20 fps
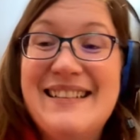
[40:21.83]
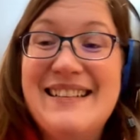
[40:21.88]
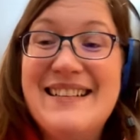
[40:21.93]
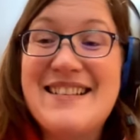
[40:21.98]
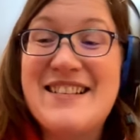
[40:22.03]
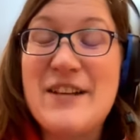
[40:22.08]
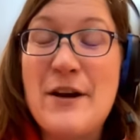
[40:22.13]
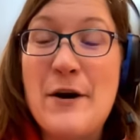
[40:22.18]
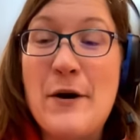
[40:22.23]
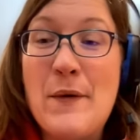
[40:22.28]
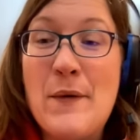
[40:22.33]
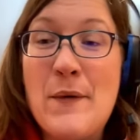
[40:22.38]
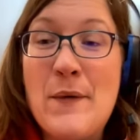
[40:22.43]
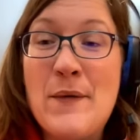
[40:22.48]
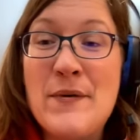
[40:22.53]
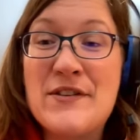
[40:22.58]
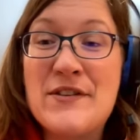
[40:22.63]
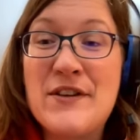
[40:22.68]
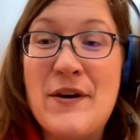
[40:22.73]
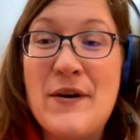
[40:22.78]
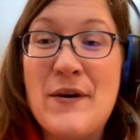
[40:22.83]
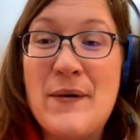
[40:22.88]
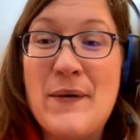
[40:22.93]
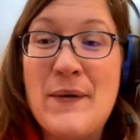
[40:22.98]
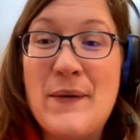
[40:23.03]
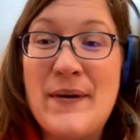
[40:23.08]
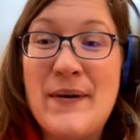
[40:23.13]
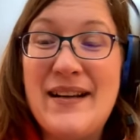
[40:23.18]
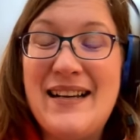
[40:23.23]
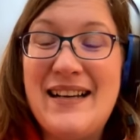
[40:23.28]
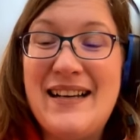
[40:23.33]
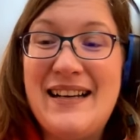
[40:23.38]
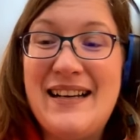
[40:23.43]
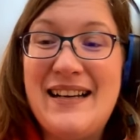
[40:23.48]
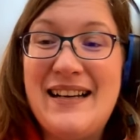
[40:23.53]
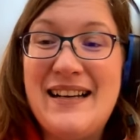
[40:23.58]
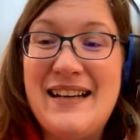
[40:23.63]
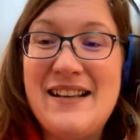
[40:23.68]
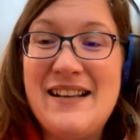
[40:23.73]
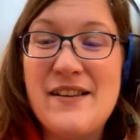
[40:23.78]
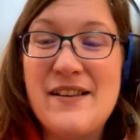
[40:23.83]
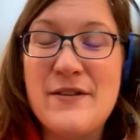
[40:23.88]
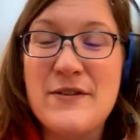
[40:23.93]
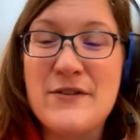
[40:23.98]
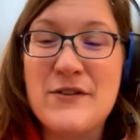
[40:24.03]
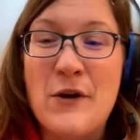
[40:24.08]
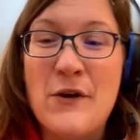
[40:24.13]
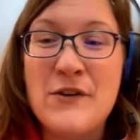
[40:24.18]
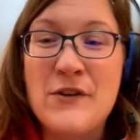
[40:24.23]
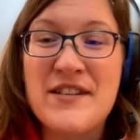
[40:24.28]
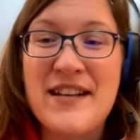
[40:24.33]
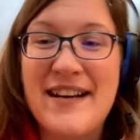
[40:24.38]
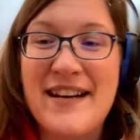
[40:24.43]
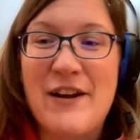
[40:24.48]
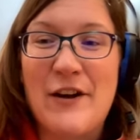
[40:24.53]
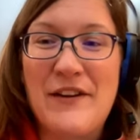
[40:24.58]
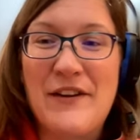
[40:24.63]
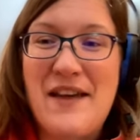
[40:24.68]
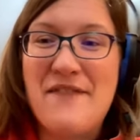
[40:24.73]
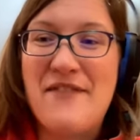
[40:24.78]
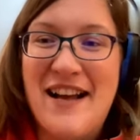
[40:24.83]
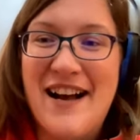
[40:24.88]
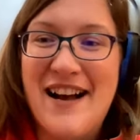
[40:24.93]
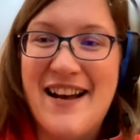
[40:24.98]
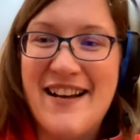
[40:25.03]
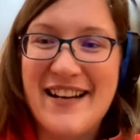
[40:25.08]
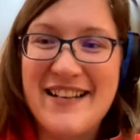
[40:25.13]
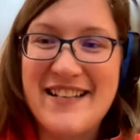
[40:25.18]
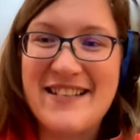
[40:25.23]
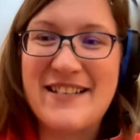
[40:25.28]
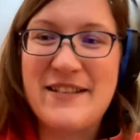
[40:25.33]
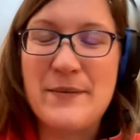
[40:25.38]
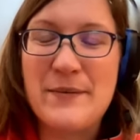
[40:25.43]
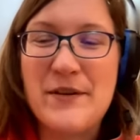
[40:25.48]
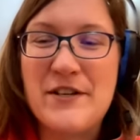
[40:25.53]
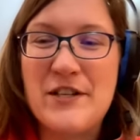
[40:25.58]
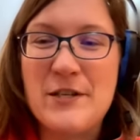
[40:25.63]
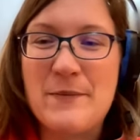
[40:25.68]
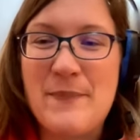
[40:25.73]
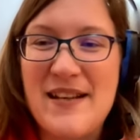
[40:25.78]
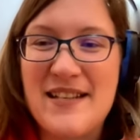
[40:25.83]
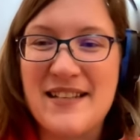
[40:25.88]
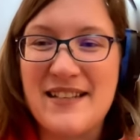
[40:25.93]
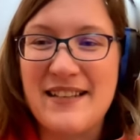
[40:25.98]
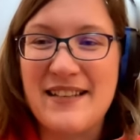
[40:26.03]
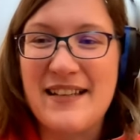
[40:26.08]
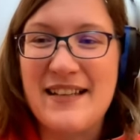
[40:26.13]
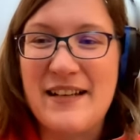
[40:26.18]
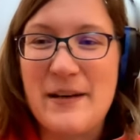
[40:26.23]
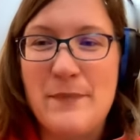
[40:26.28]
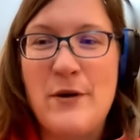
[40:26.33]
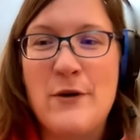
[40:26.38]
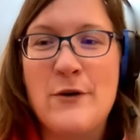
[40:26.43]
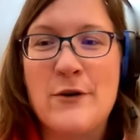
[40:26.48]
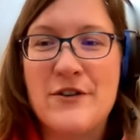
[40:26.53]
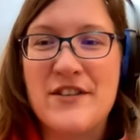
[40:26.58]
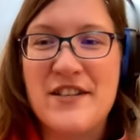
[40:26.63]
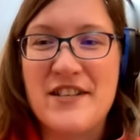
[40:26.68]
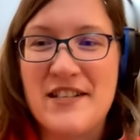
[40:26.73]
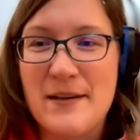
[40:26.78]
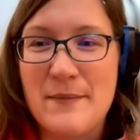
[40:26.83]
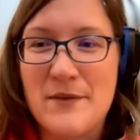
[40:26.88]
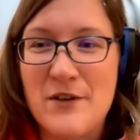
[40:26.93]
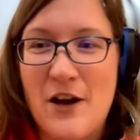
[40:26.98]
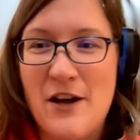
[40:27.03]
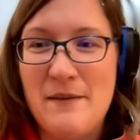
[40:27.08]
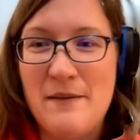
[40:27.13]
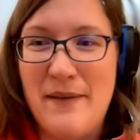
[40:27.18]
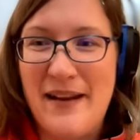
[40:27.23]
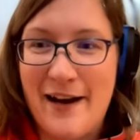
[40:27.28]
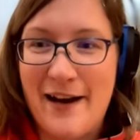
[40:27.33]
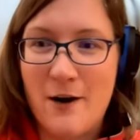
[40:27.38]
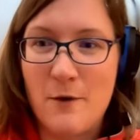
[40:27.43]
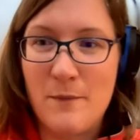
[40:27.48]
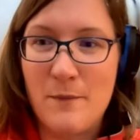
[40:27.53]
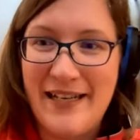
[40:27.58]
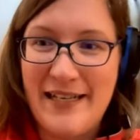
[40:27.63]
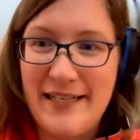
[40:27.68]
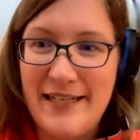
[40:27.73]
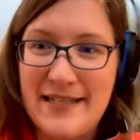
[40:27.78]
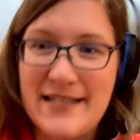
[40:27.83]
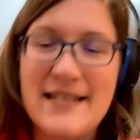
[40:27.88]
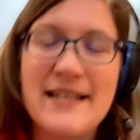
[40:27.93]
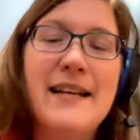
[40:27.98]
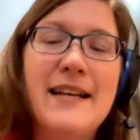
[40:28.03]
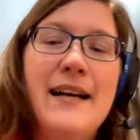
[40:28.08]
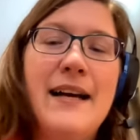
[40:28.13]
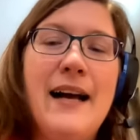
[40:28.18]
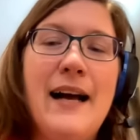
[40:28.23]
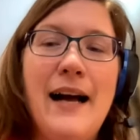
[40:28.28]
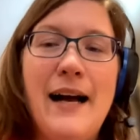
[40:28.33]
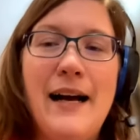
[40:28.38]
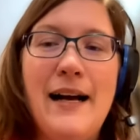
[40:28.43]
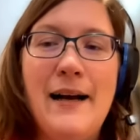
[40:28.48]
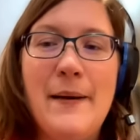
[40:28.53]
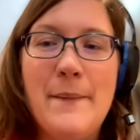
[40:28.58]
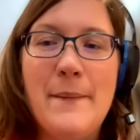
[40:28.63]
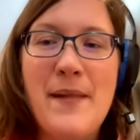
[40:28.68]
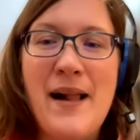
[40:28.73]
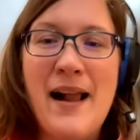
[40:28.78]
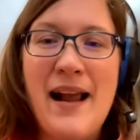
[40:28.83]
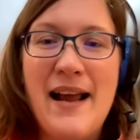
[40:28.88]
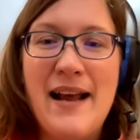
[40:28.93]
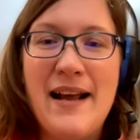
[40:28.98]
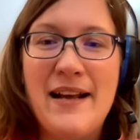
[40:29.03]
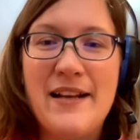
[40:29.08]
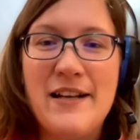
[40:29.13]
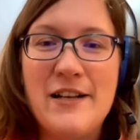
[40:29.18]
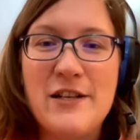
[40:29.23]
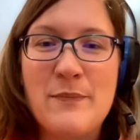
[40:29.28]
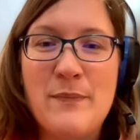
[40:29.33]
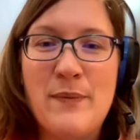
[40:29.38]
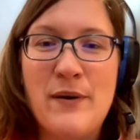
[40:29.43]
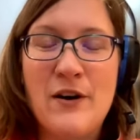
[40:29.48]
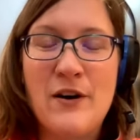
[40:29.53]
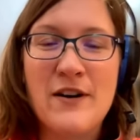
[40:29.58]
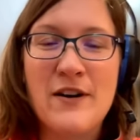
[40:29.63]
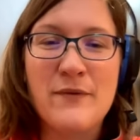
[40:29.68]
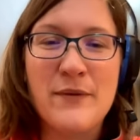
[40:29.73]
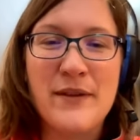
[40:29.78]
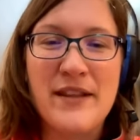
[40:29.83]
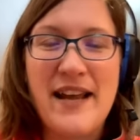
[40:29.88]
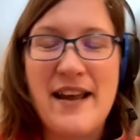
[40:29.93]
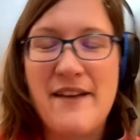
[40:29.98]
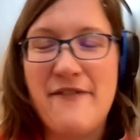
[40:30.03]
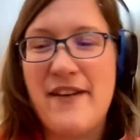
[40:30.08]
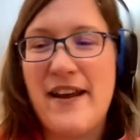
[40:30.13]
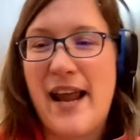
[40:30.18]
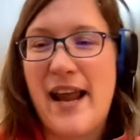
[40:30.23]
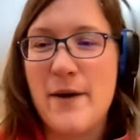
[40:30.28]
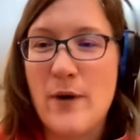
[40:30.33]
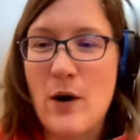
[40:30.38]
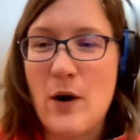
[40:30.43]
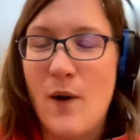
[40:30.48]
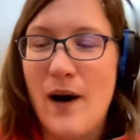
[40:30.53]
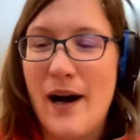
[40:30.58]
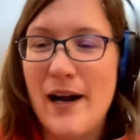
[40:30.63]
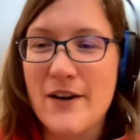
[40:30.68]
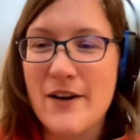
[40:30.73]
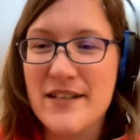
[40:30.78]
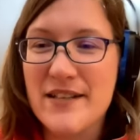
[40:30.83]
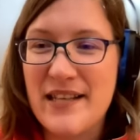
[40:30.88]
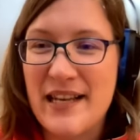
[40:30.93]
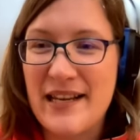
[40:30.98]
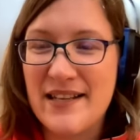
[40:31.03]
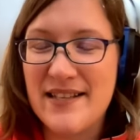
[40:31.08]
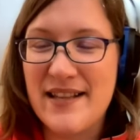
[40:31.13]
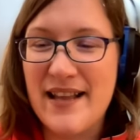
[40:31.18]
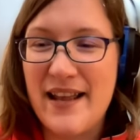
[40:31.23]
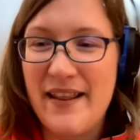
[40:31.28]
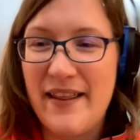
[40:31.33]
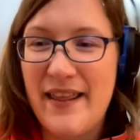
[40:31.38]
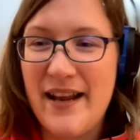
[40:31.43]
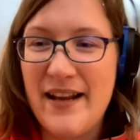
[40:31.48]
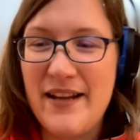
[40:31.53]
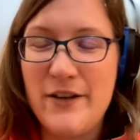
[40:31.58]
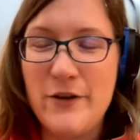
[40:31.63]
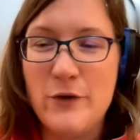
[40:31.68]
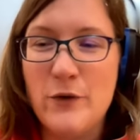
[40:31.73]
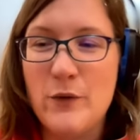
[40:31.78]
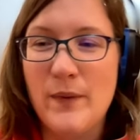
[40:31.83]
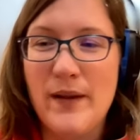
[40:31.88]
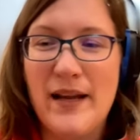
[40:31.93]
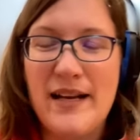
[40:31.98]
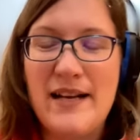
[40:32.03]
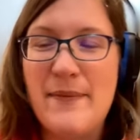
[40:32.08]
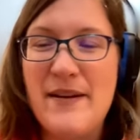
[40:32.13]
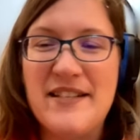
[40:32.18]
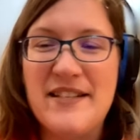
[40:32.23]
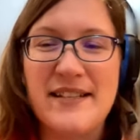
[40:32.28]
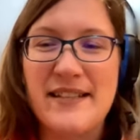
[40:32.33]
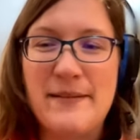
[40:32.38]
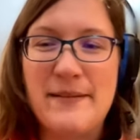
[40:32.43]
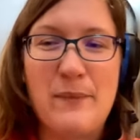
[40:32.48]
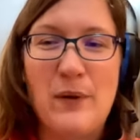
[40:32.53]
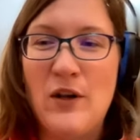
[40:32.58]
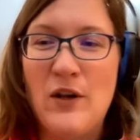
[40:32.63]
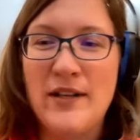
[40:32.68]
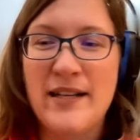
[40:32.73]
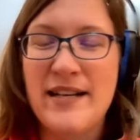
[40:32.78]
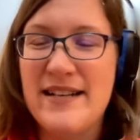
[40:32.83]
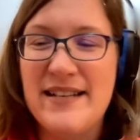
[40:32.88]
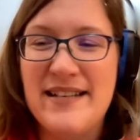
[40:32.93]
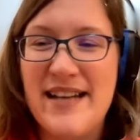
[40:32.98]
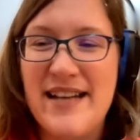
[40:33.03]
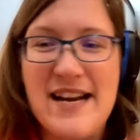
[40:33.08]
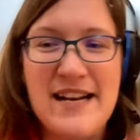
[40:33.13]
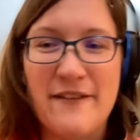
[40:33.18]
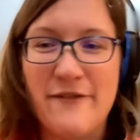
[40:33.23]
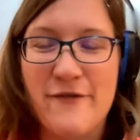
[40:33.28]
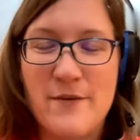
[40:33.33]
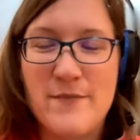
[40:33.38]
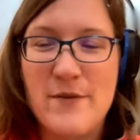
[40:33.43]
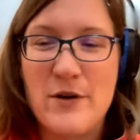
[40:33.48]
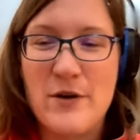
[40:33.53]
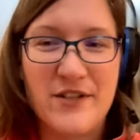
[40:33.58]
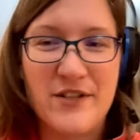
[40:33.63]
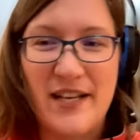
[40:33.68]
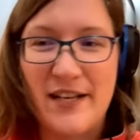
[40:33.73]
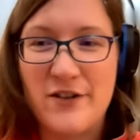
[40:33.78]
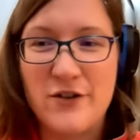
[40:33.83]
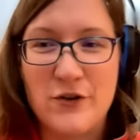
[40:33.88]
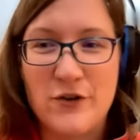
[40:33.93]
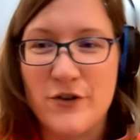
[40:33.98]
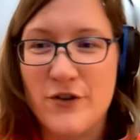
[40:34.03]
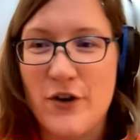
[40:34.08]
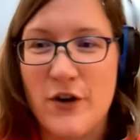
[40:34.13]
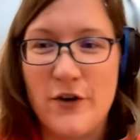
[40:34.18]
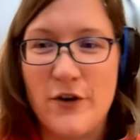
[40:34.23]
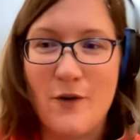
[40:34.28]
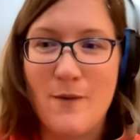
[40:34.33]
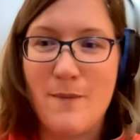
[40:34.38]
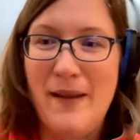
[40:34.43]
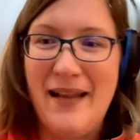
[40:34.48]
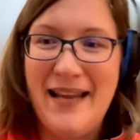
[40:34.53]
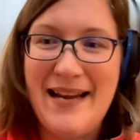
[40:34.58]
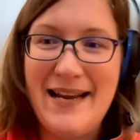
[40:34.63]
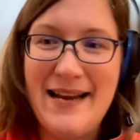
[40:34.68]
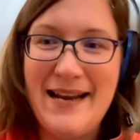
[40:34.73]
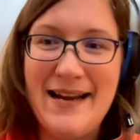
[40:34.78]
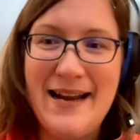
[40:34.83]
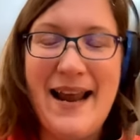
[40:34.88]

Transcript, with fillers: So there's a whole study called avionics, which is basically computer systems on big airplanes. And part of what the FAA requires is that you like basically pull in data from your sensors on your plane,